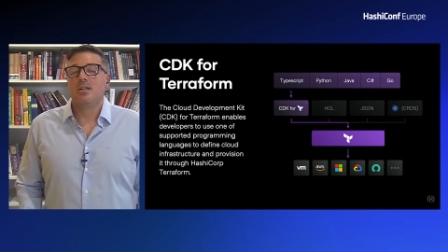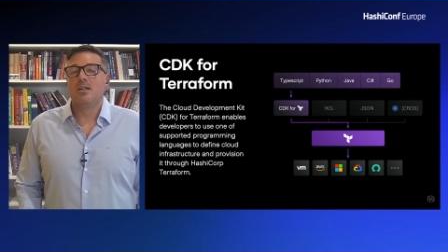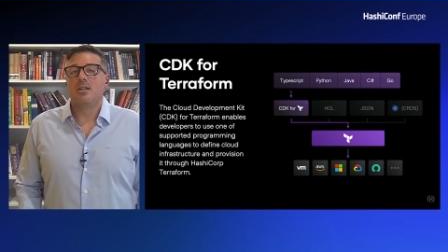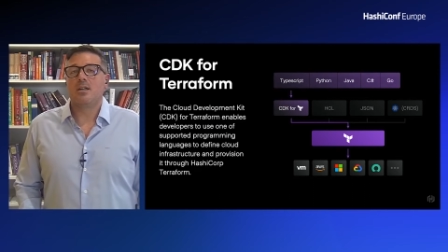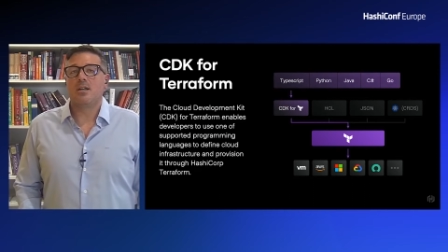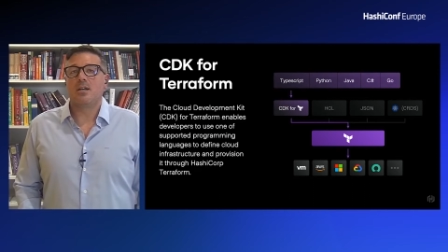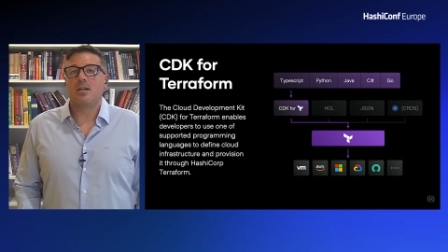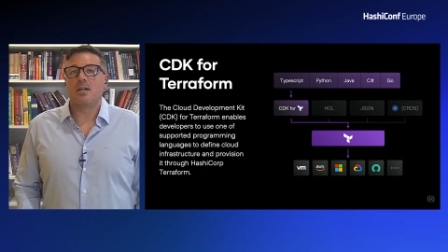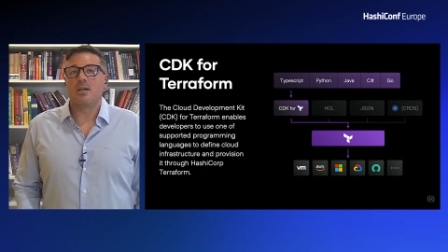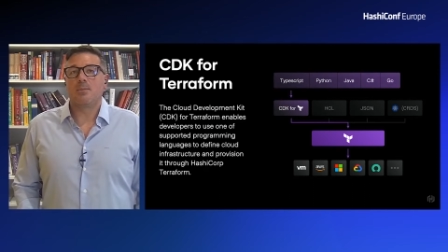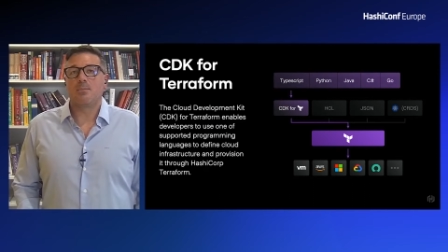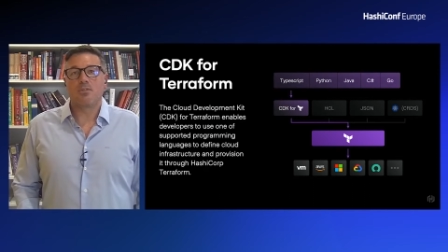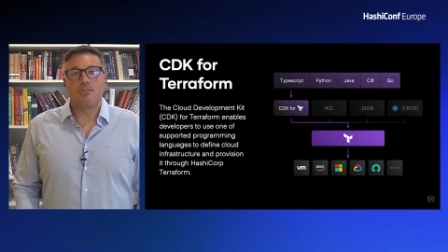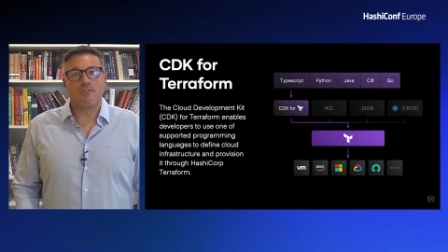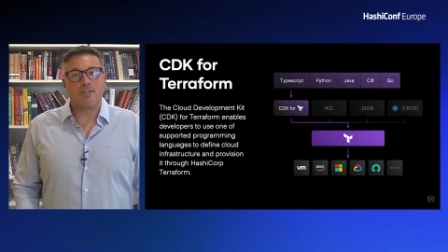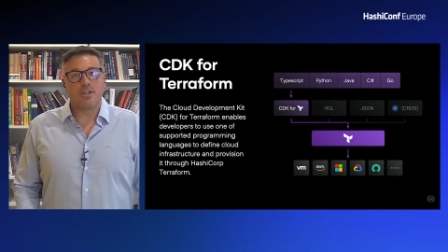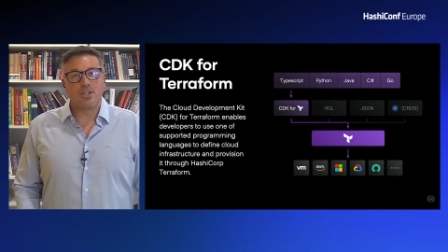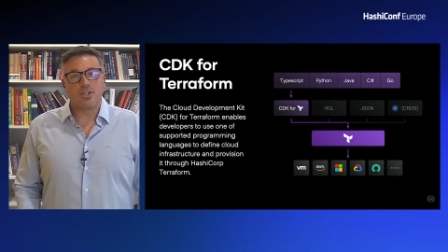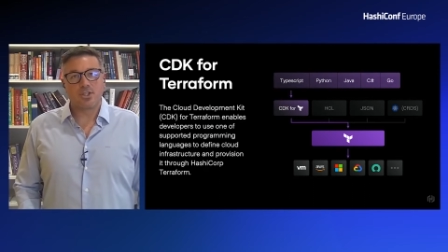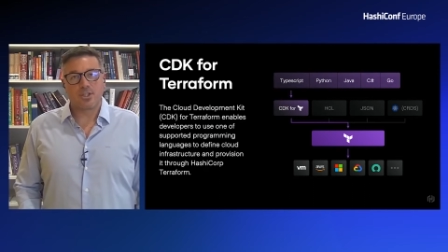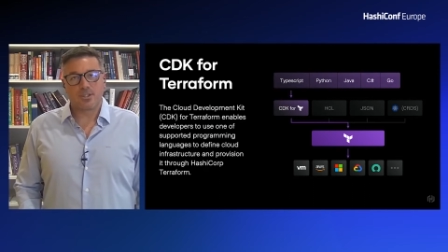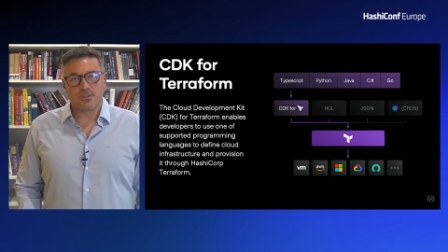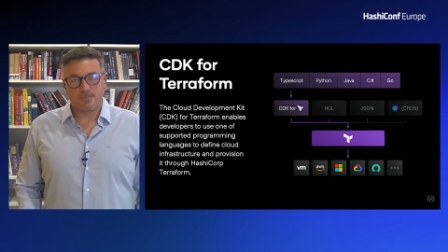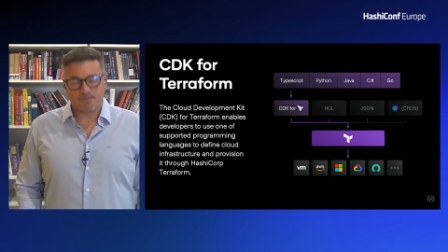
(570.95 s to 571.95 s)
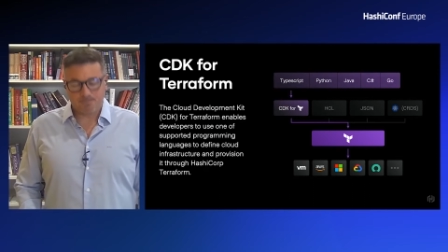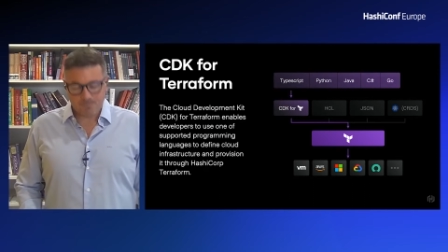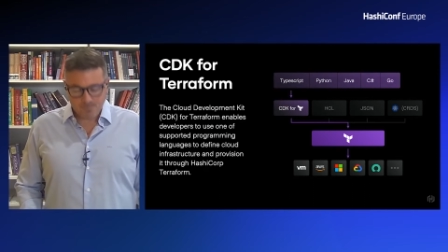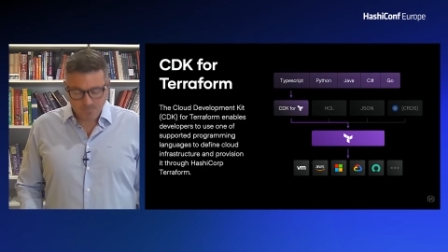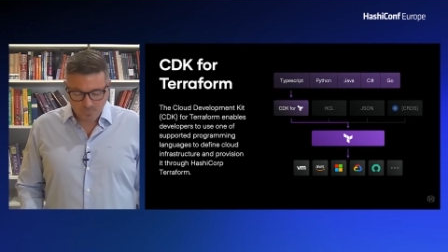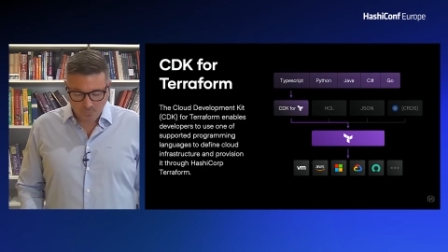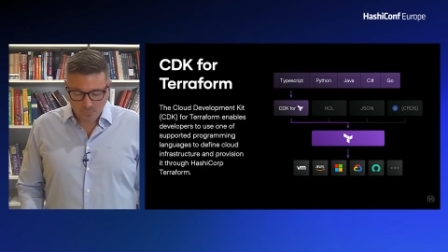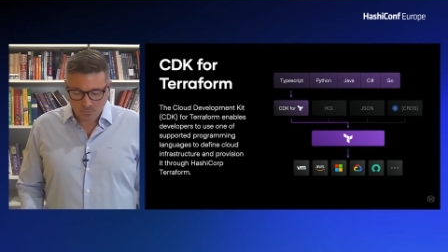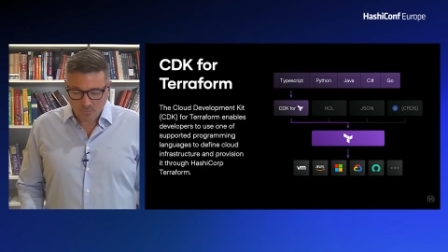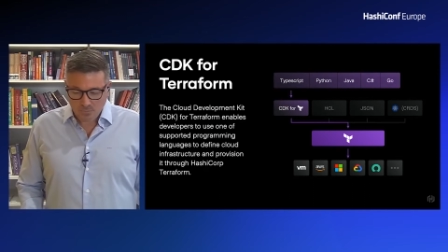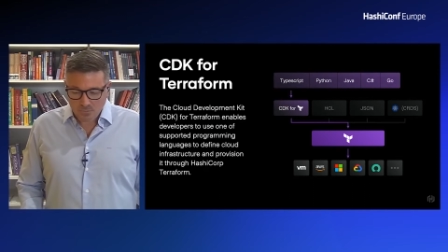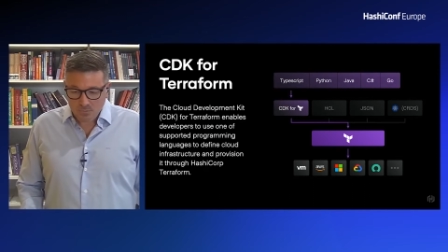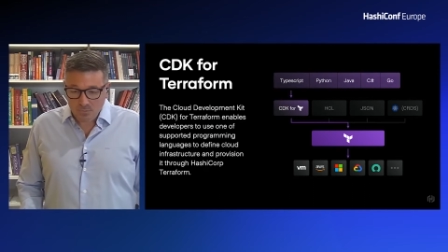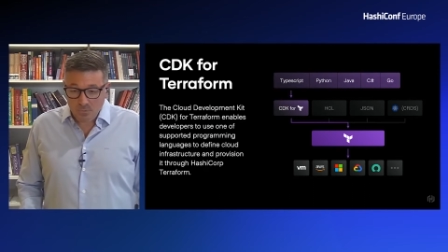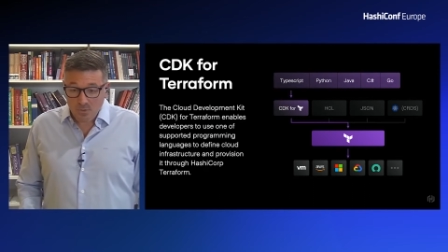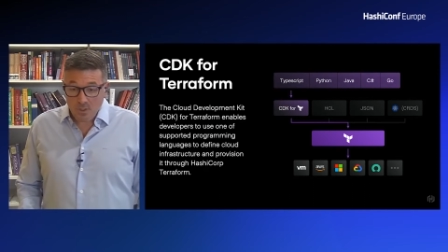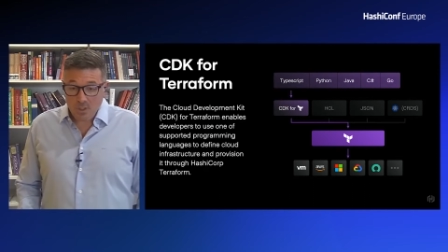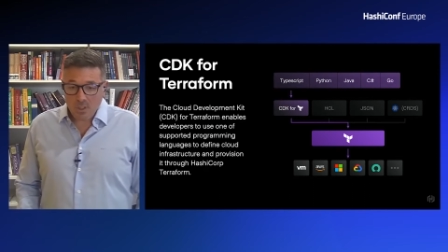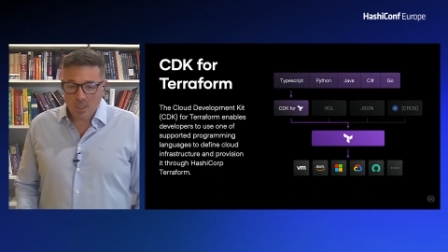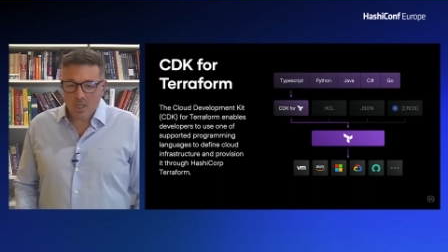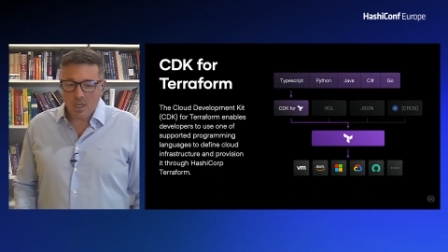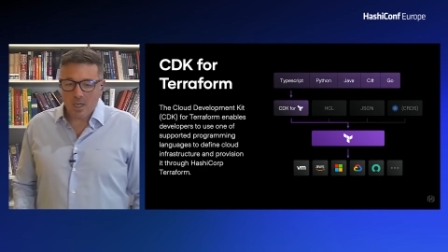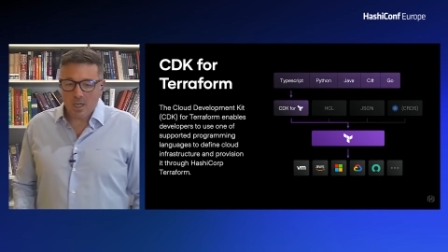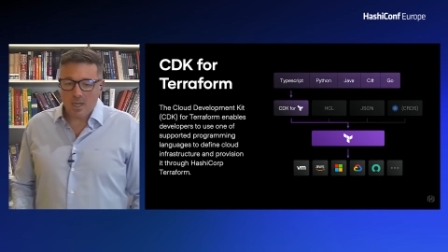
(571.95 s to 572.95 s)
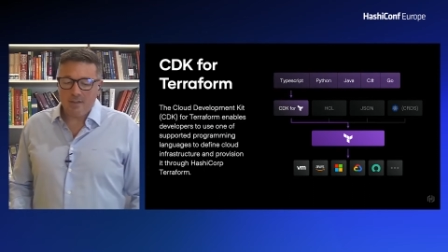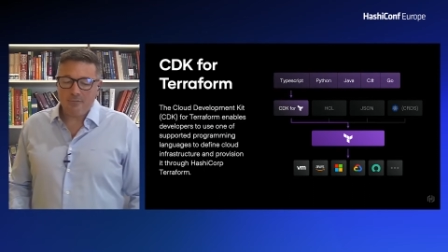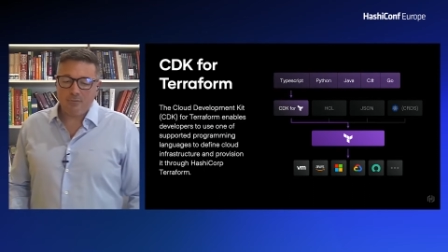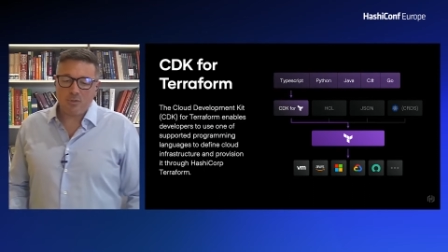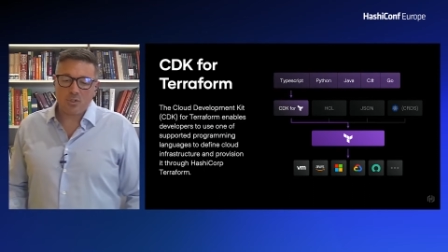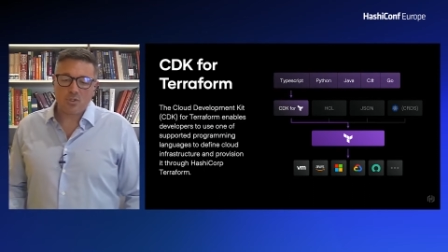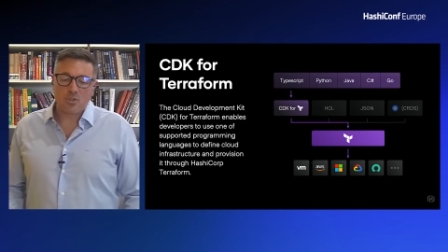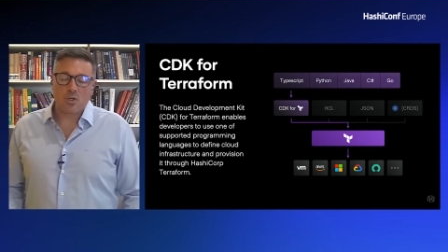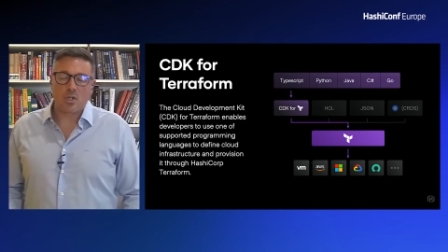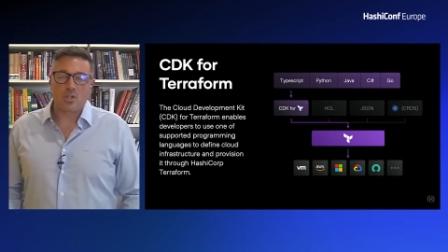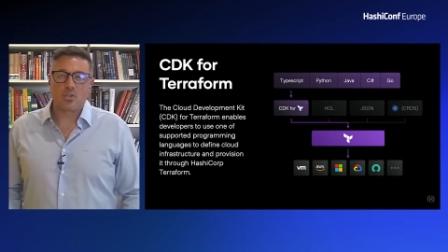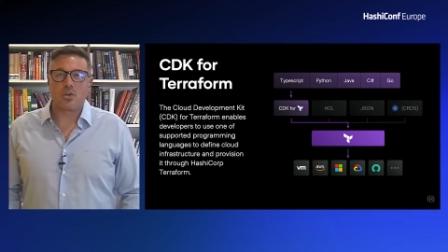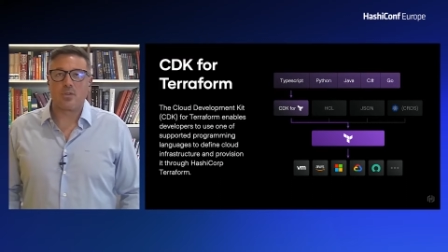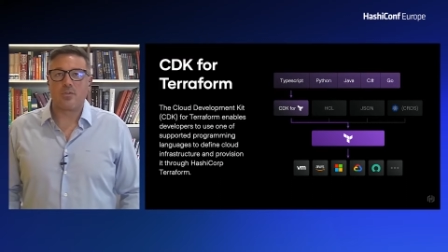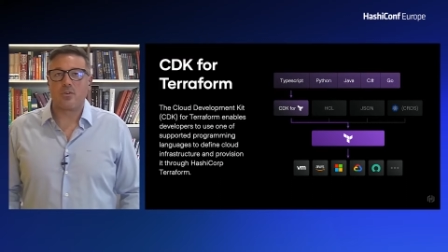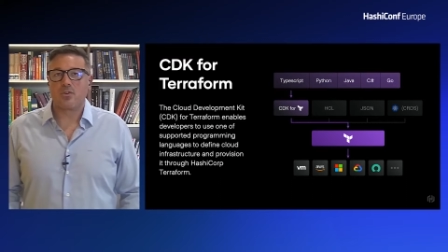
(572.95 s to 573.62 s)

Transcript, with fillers: uh, provision infrastructure.